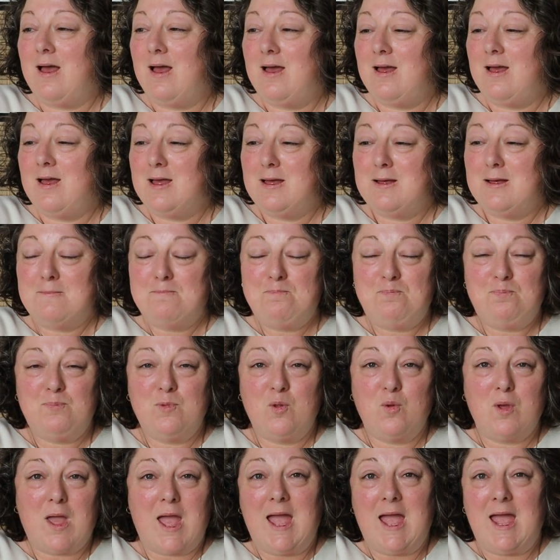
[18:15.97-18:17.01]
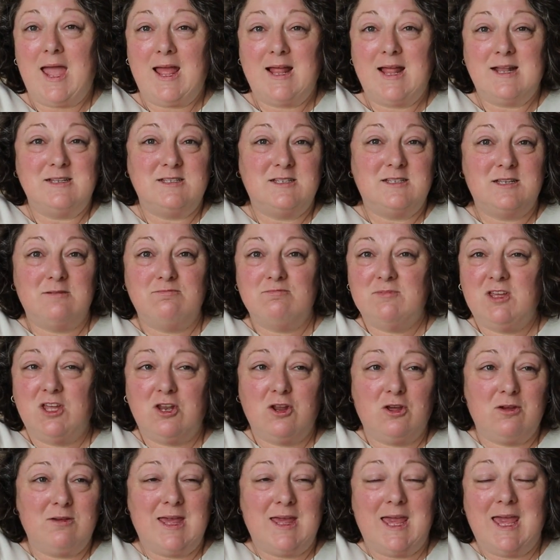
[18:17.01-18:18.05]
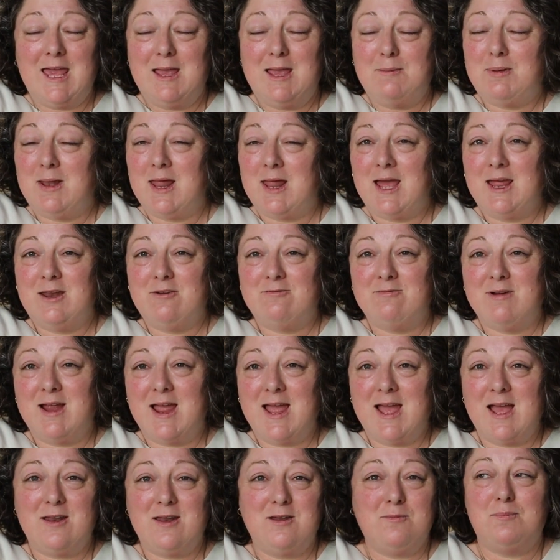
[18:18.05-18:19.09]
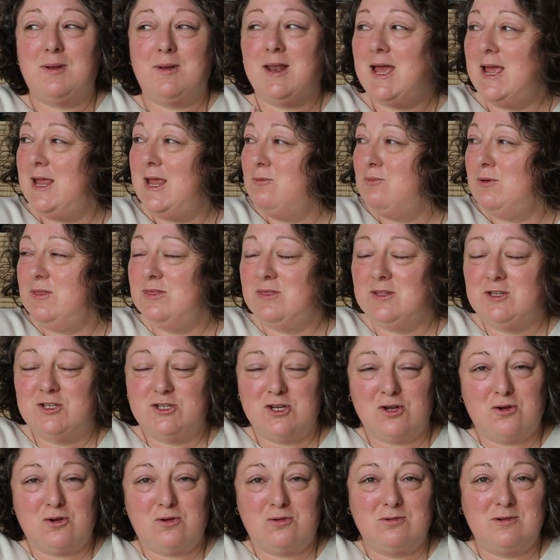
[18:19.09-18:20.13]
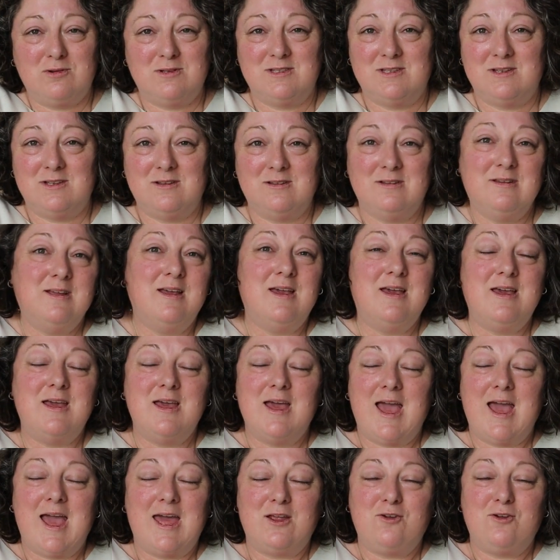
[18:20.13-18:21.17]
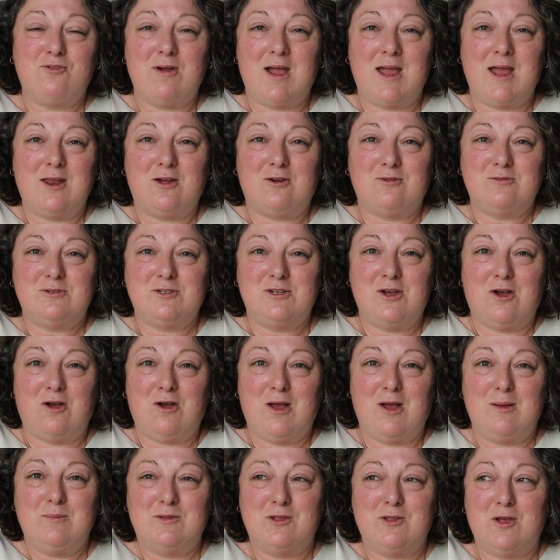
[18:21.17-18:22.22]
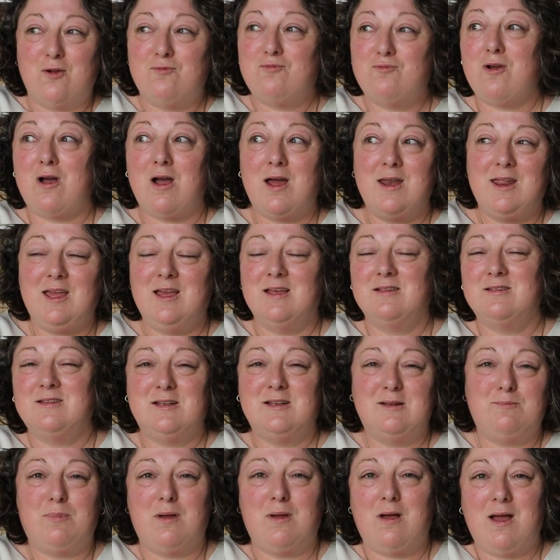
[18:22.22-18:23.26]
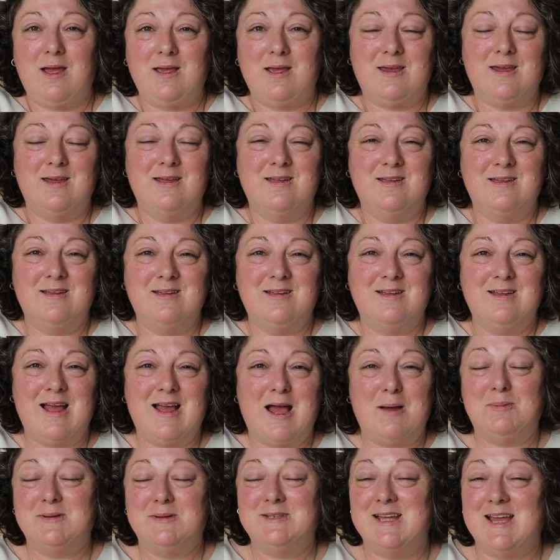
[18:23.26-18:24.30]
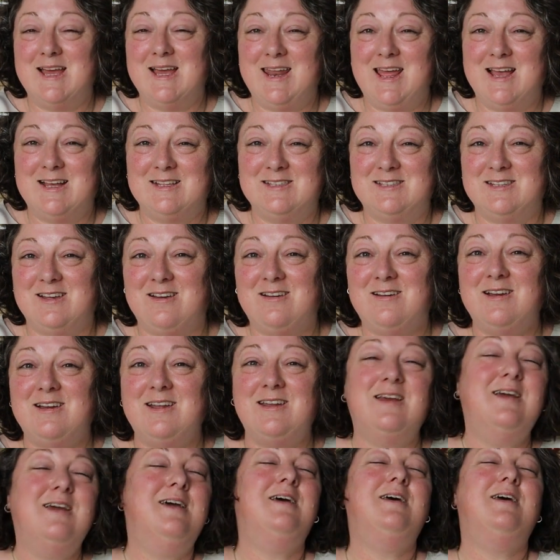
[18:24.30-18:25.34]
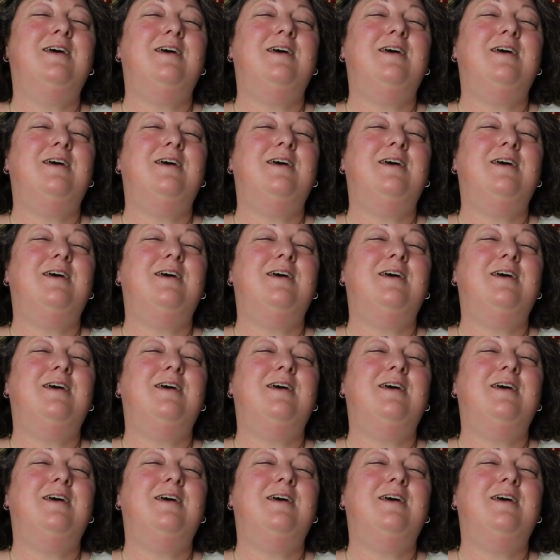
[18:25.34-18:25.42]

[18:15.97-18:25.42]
And, you know, he played around and played with the dogs and had a great old time. So riding his little bike up and down outside.